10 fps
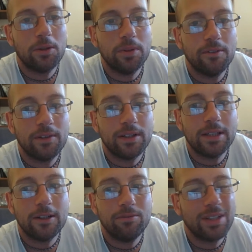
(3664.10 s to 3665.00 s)
that when they found
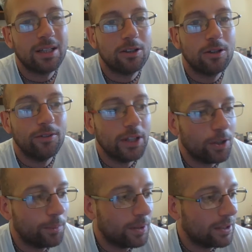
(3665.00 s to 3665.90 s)
out, and we kind of covered it
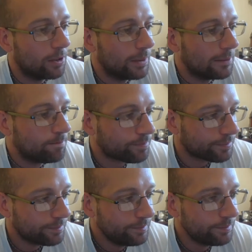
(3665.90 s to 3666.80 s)
up a little bit.
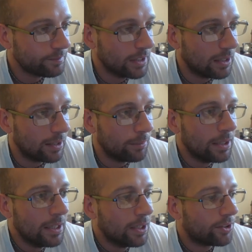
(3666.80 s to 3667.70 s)

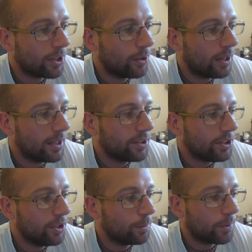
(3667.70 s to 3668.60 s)
So Isaac
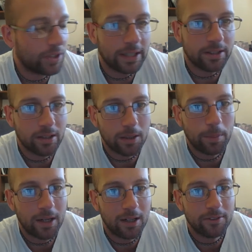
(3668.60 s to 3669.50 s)
Newton was actually
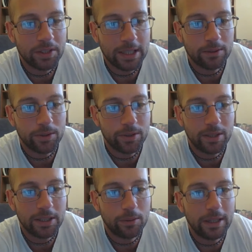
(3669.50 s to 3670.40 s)
part of his council.
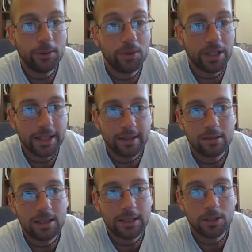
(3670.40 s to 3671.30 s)
He was the
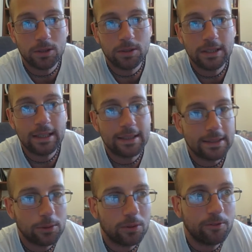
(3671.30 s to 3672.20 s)
next line holder, and
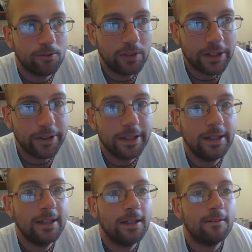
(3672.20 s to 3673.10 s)
he was
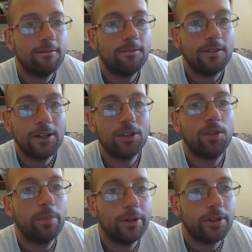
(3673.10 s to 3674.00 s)
very, very
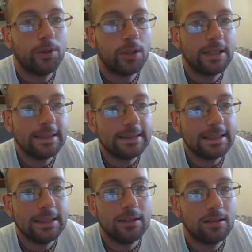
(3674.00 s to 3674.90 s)
spiritual
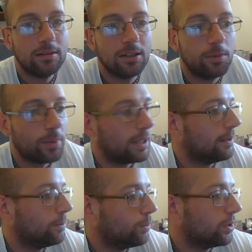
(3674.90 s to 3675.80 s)
indeed,
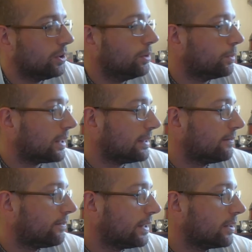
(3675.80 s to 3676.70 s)
despite what you might
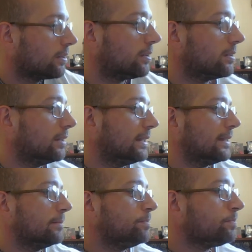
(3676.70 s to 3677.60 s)
think already.